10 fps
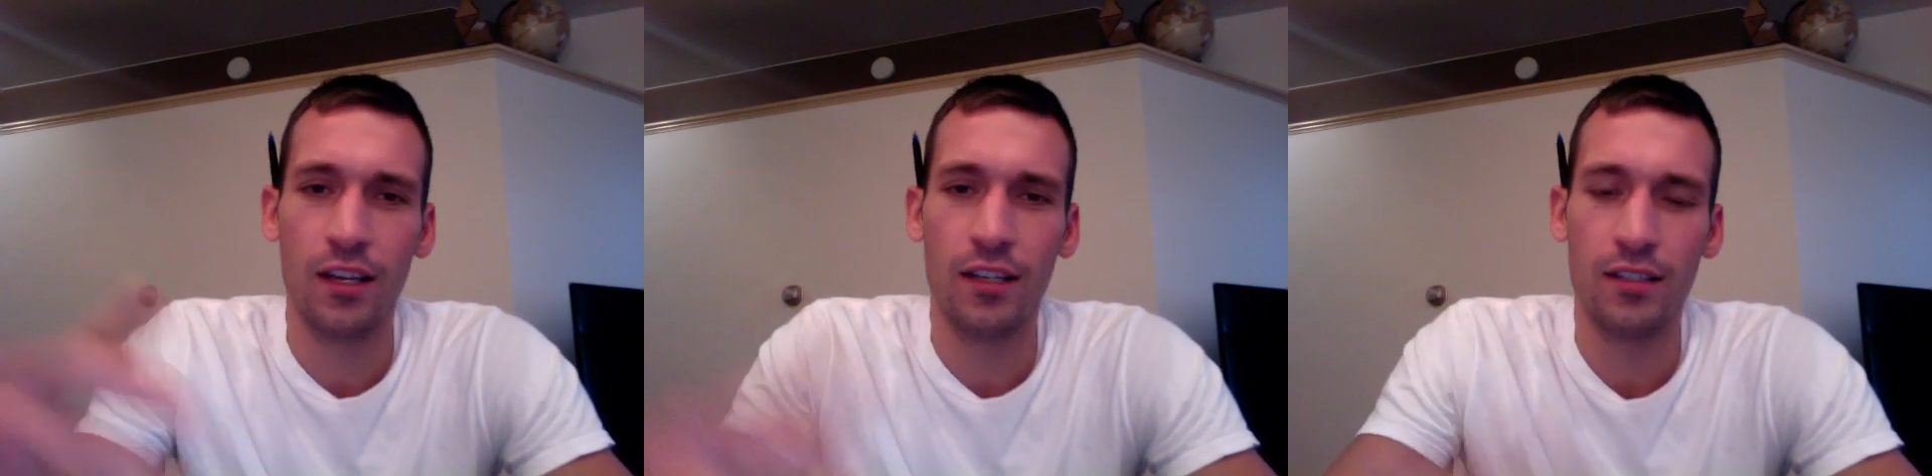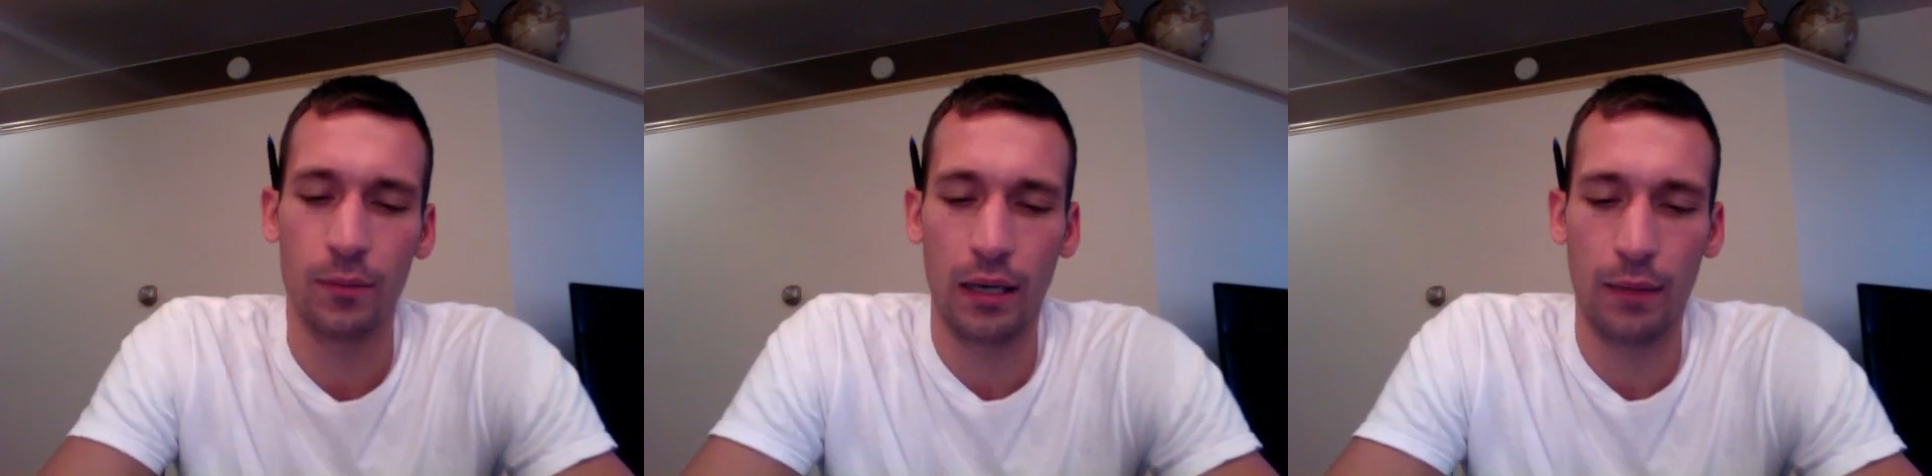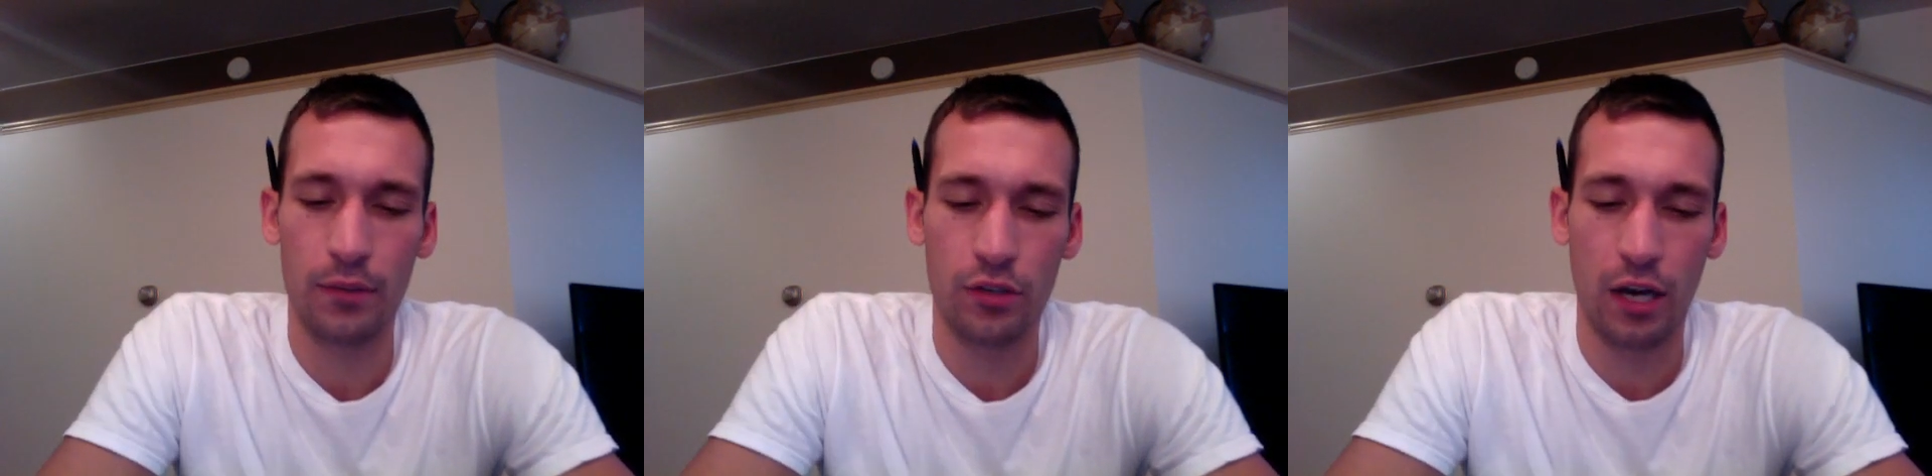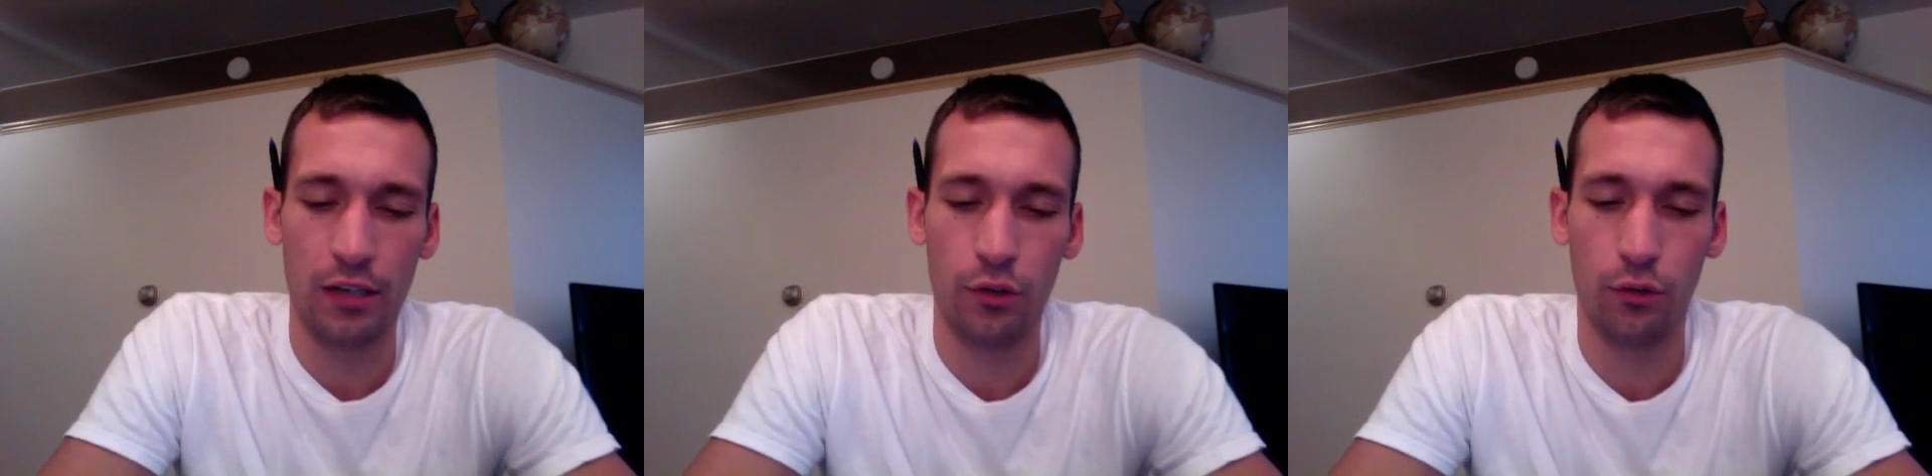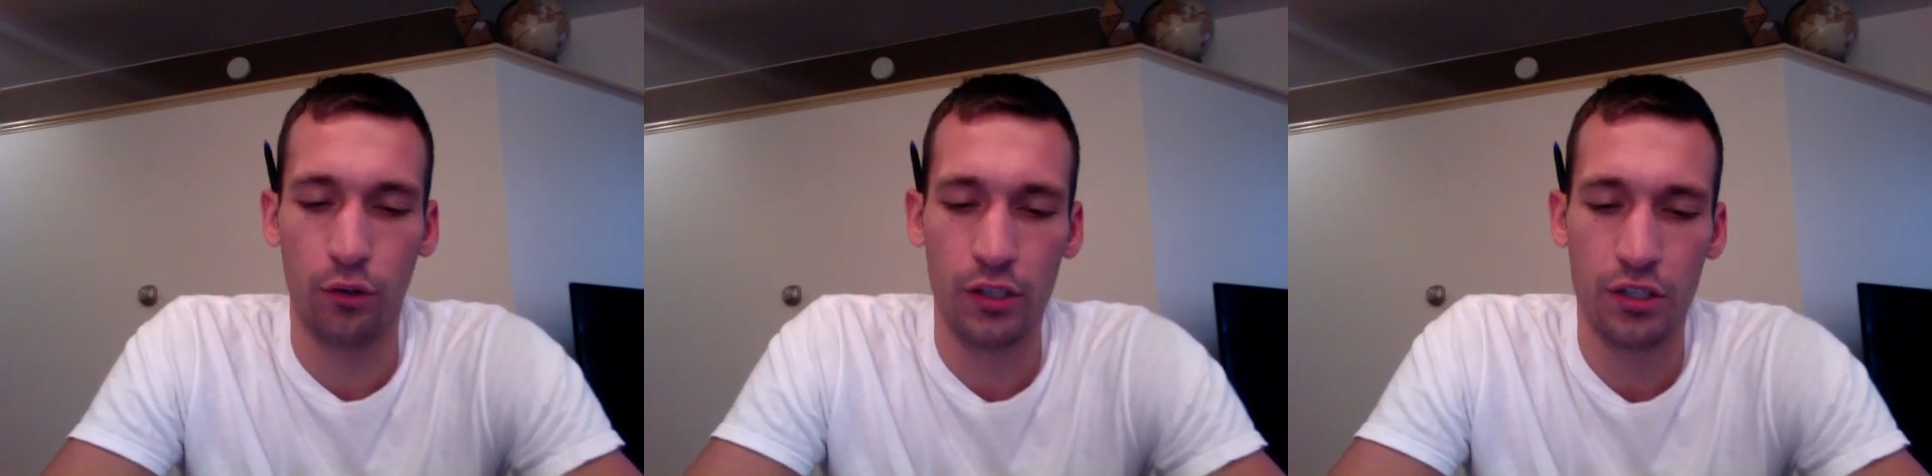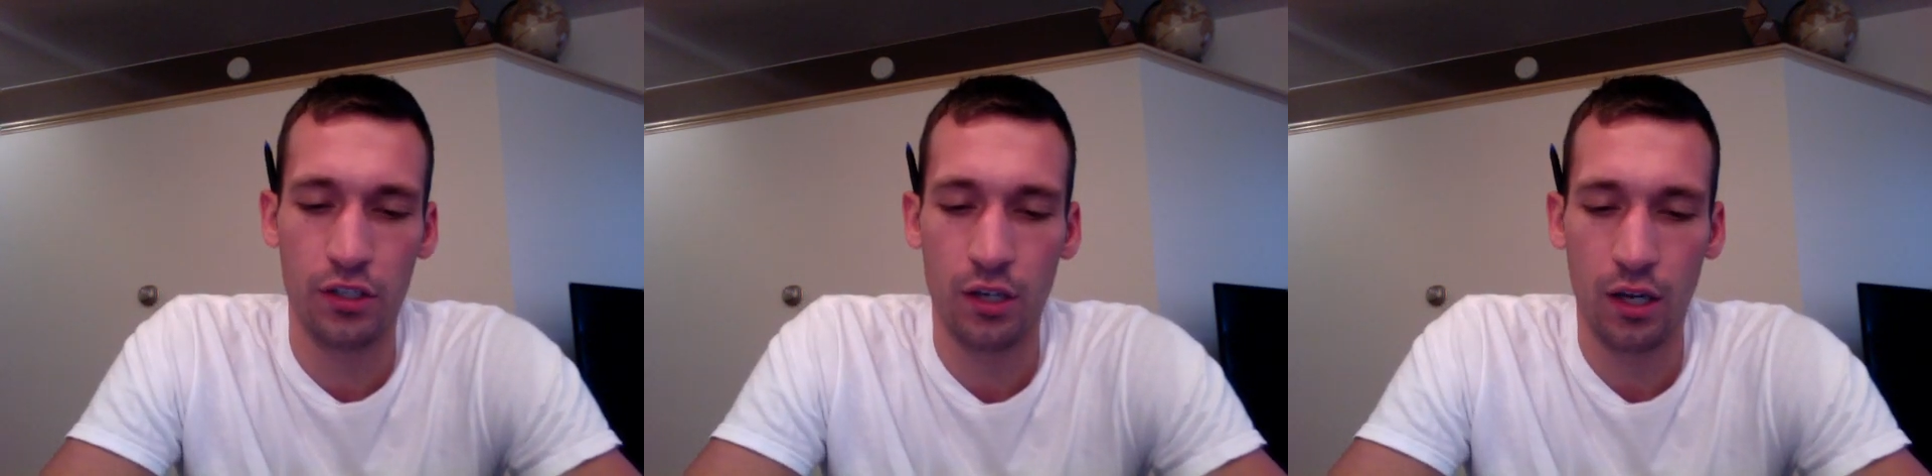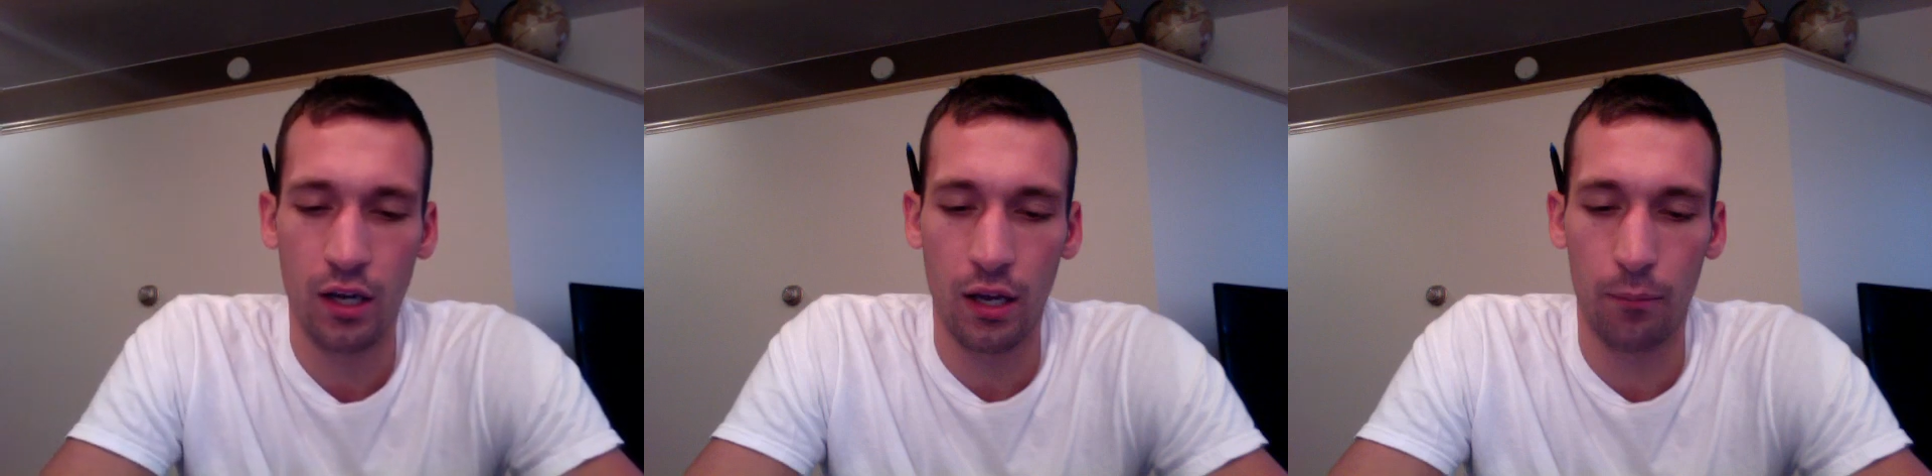something I've been trying to do for each
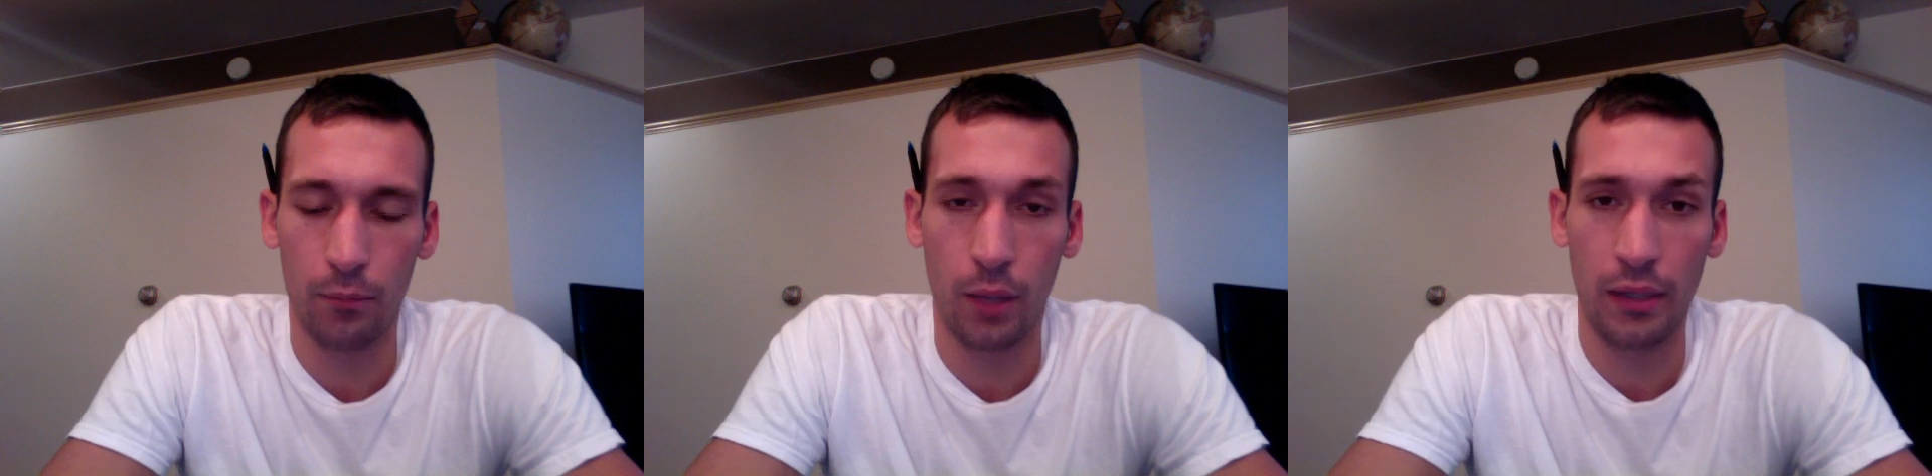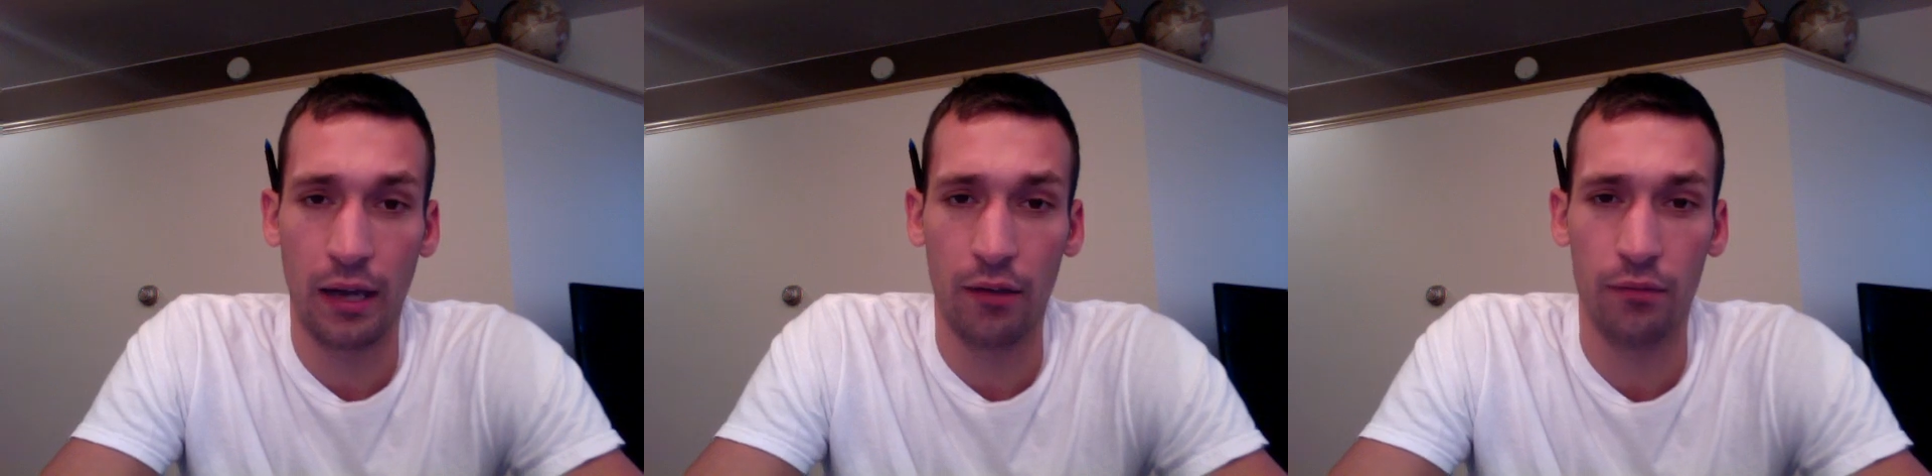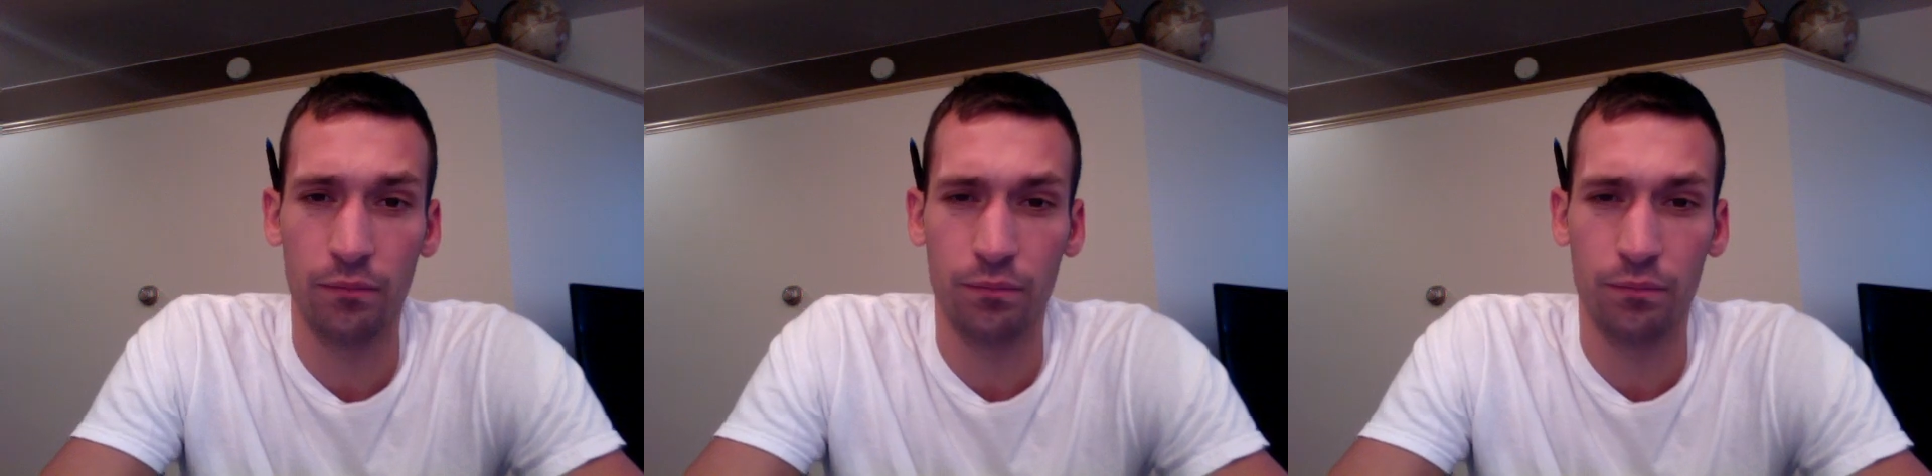coming out